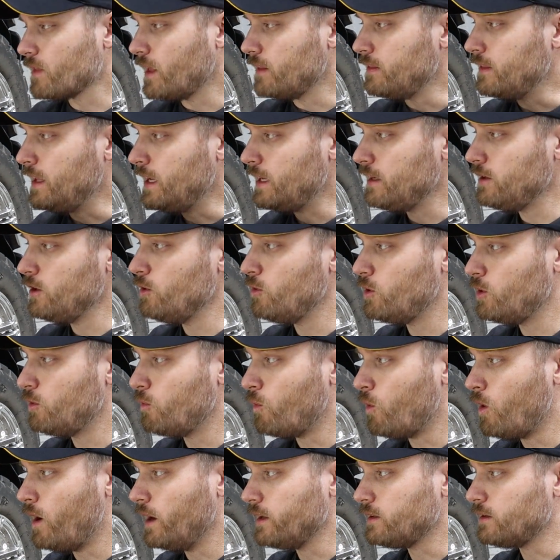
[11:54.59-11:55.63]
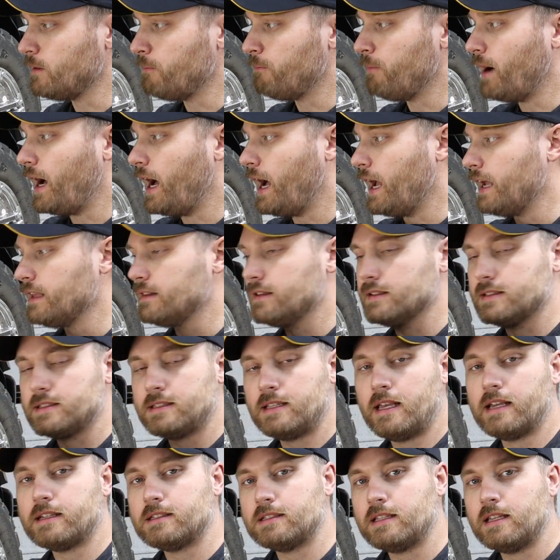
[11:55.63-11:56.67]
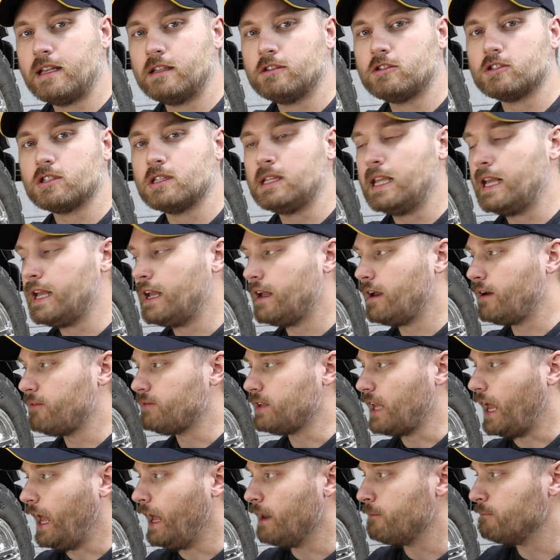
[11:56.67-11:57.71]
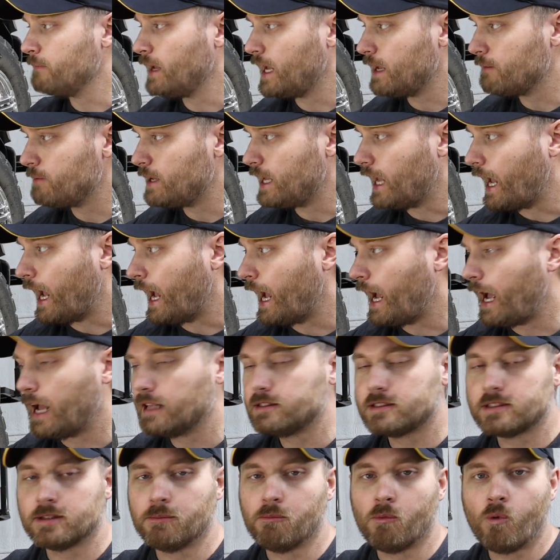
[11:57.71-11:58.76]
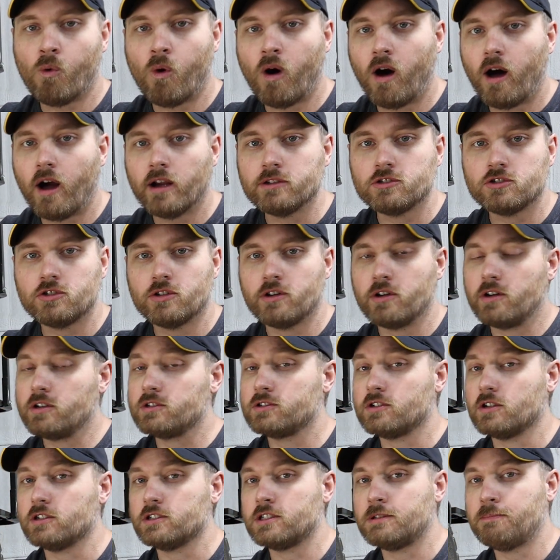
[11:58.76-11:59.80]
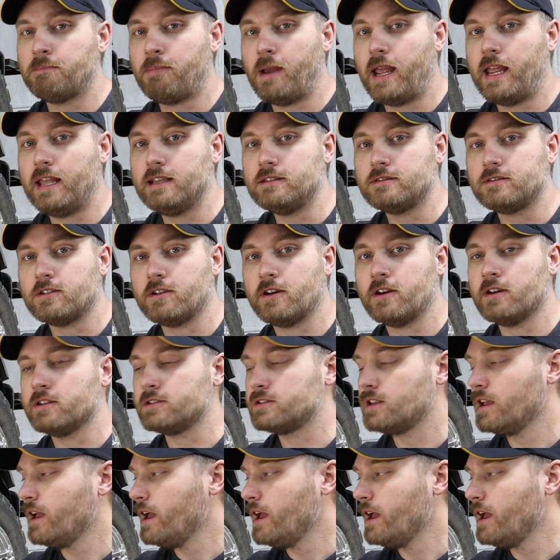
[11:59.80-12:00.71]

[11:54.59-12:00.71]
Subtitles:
then you would want to buy the 6-inch lift and maybe add some washers or spacers